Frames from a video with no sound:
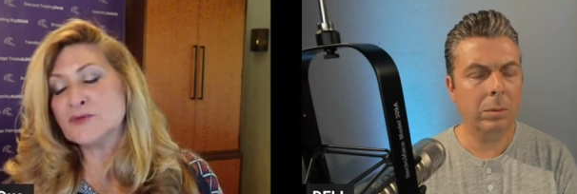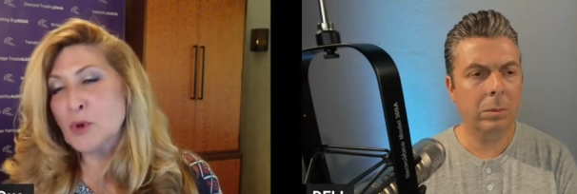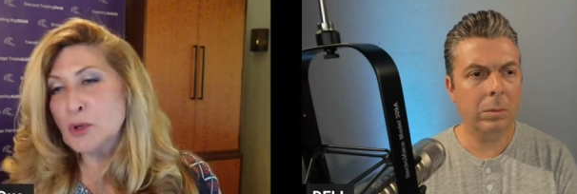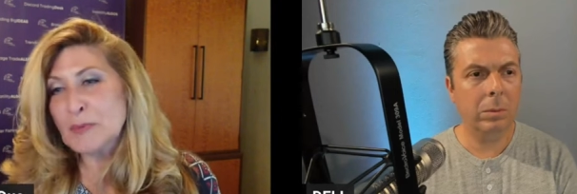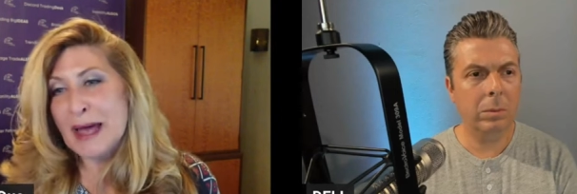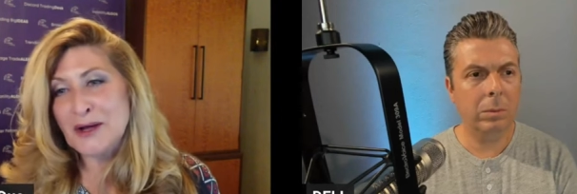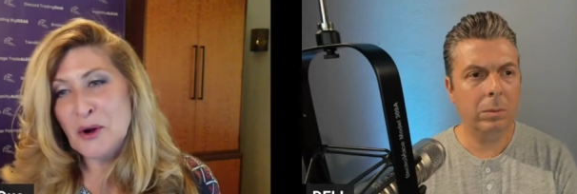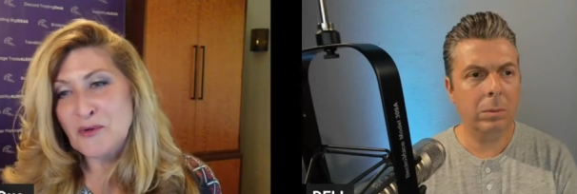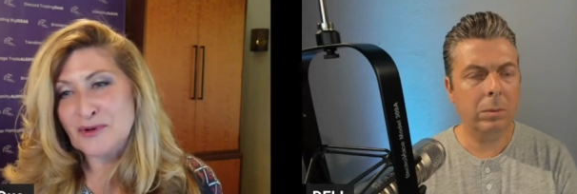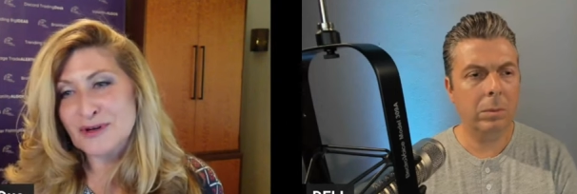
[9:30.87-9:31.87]
Speaker 1: rolled back
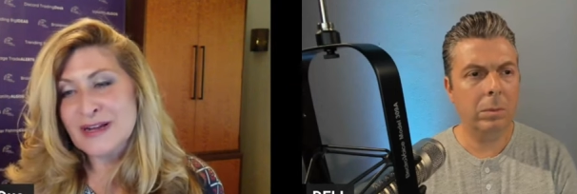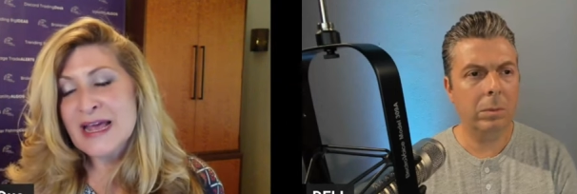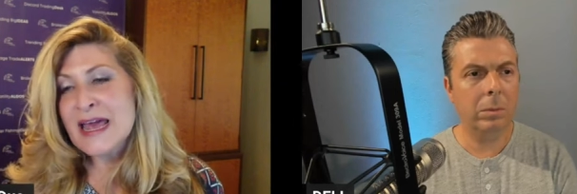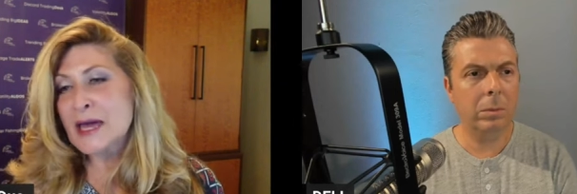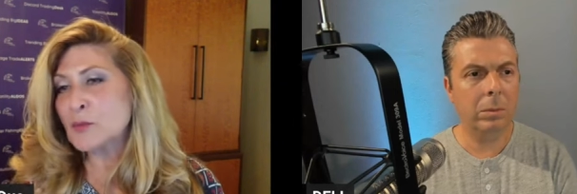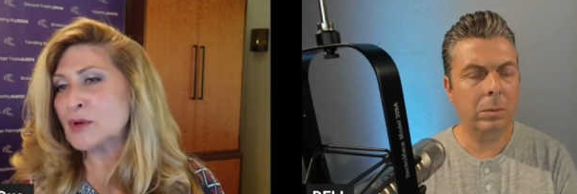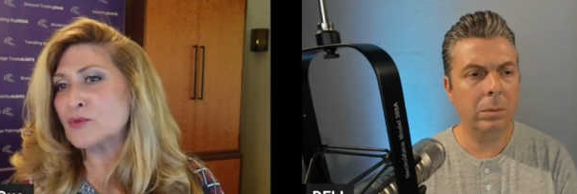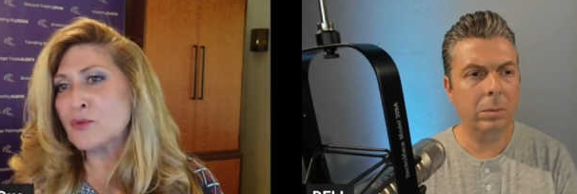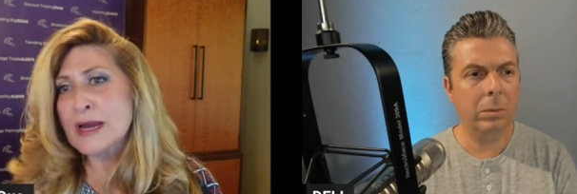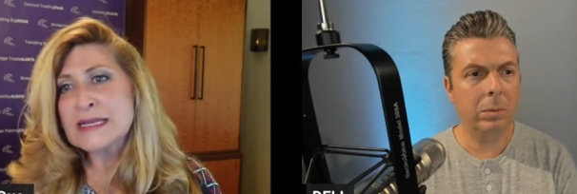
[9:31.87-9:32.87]
over and went
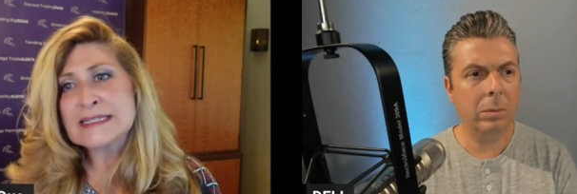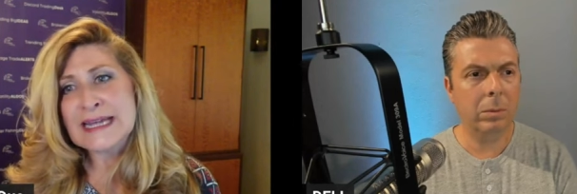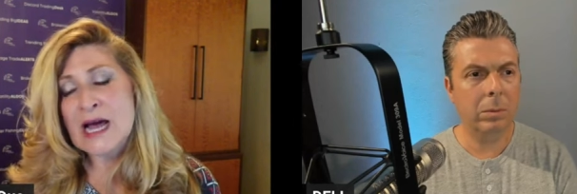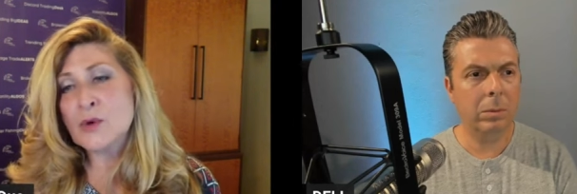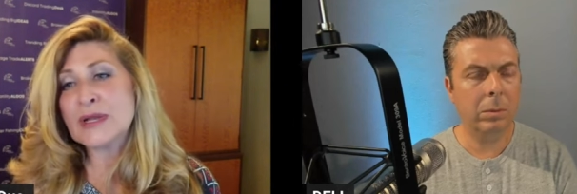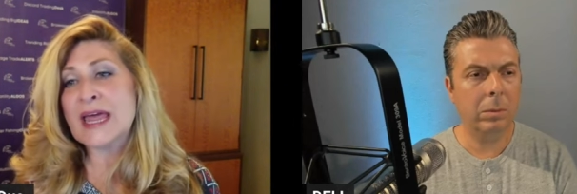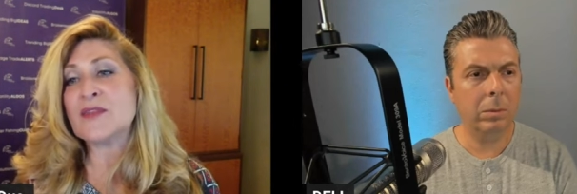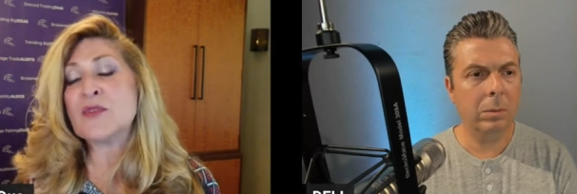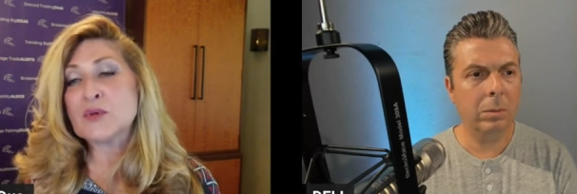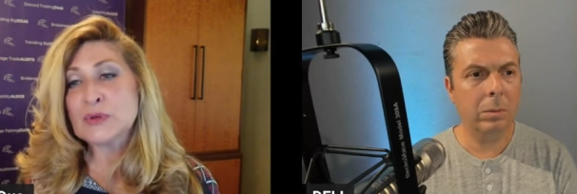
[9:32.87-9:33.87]
right down
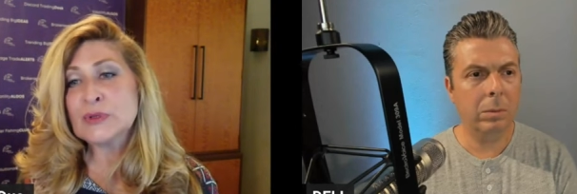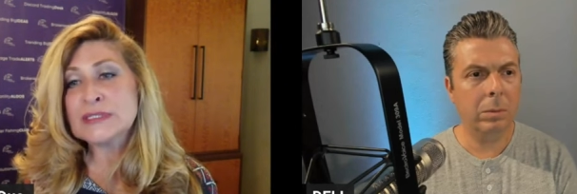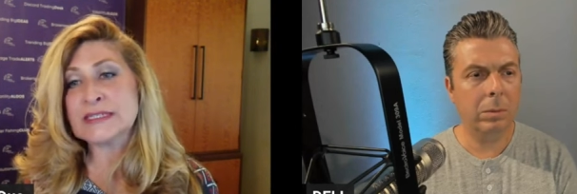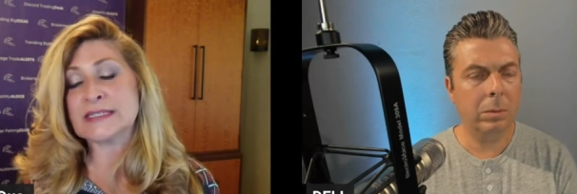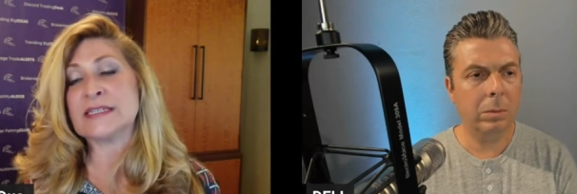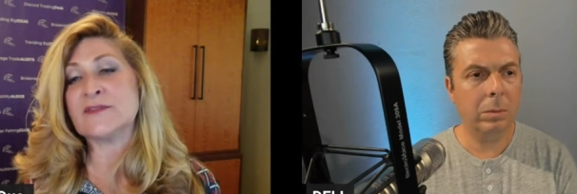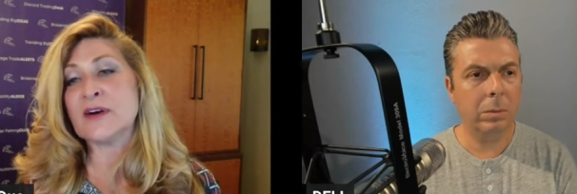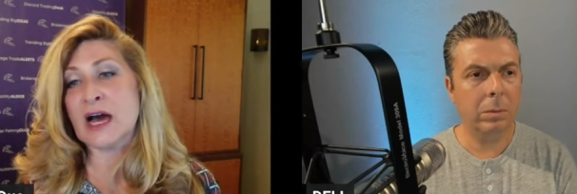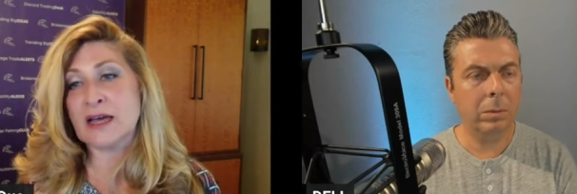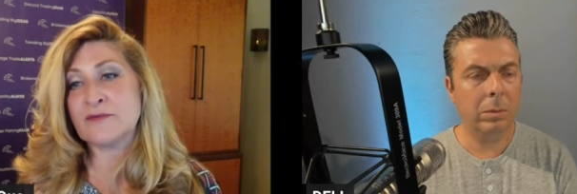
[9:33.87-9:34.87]
and through
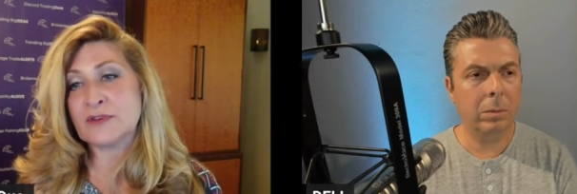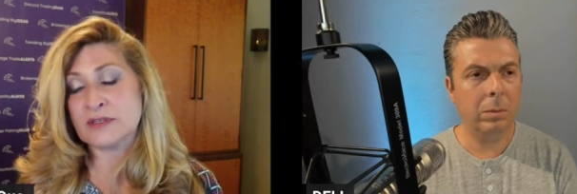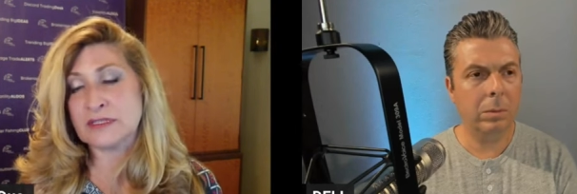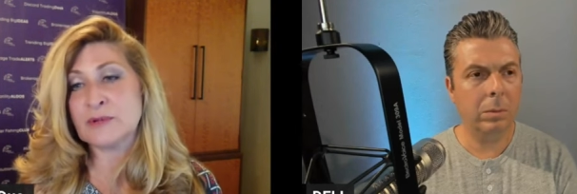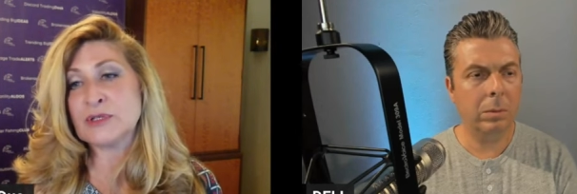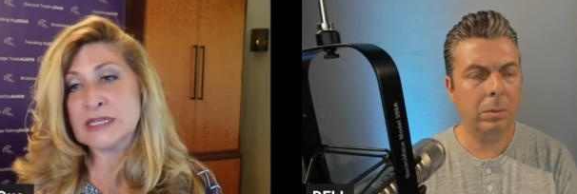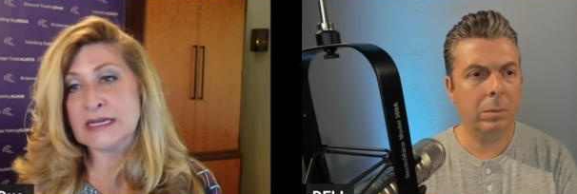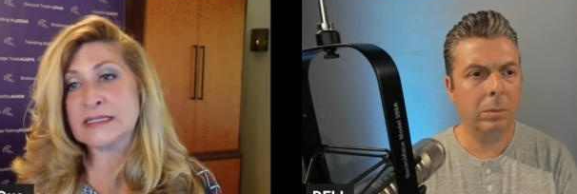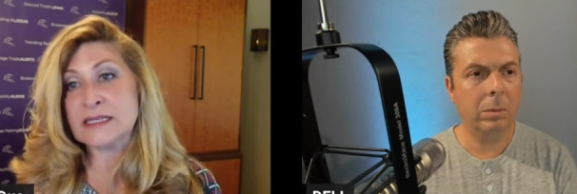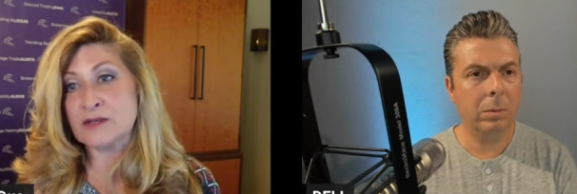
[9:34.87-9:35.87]
sixty-five. W T I
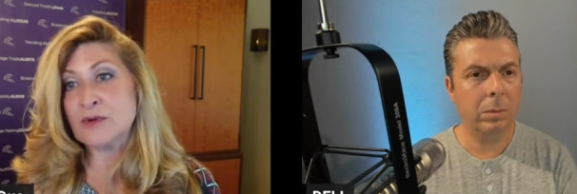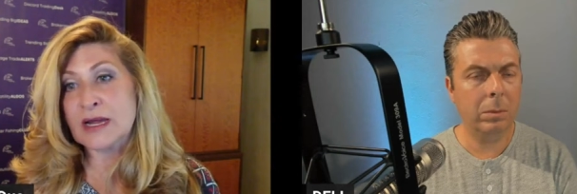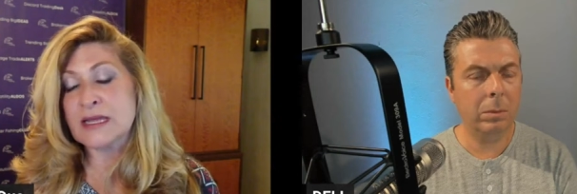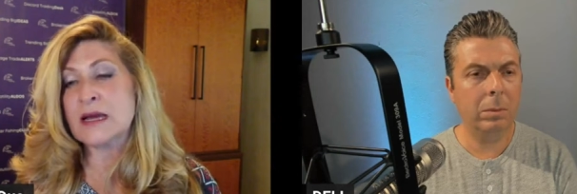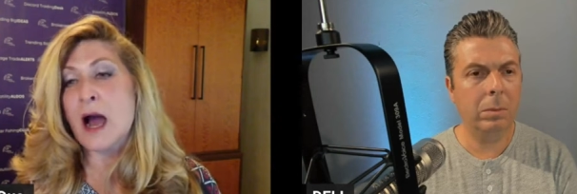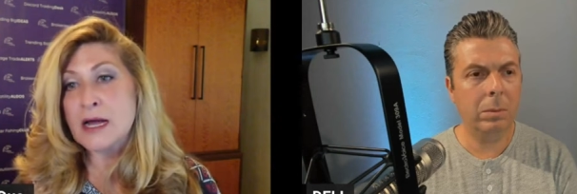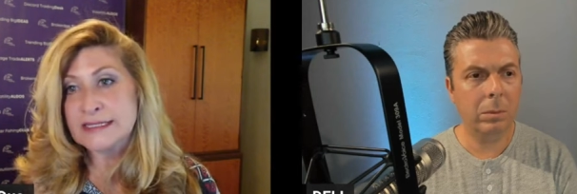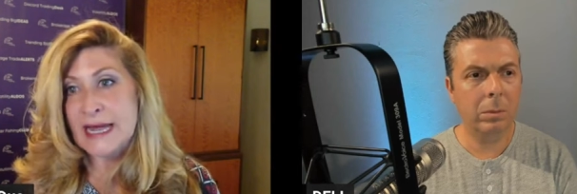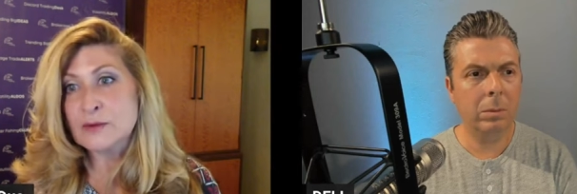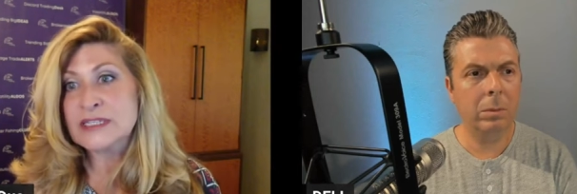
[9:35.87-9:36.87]
C, right?
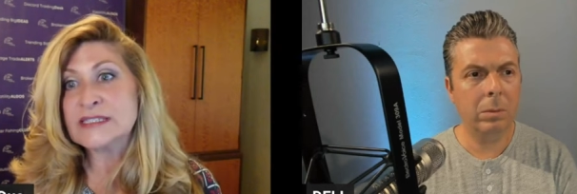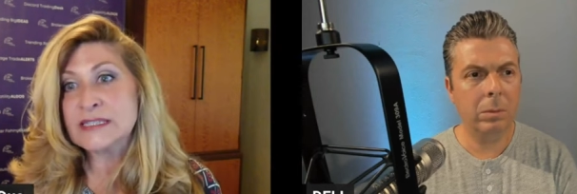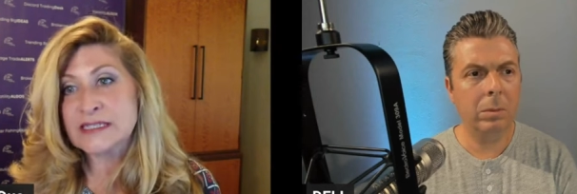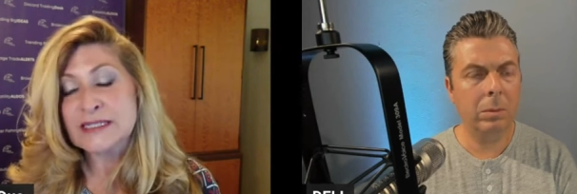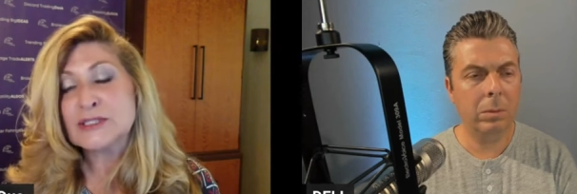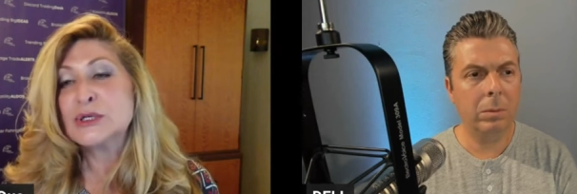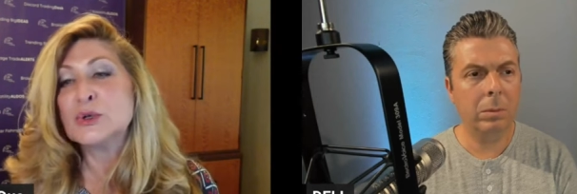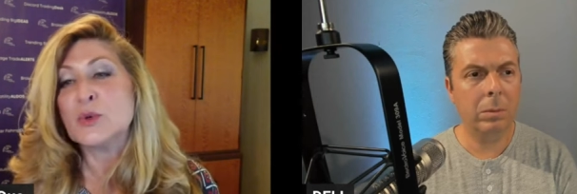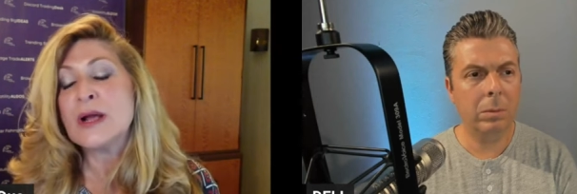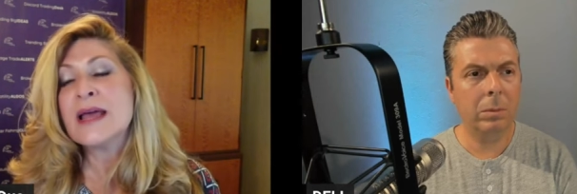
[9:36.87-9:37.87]
Down to sixty-two.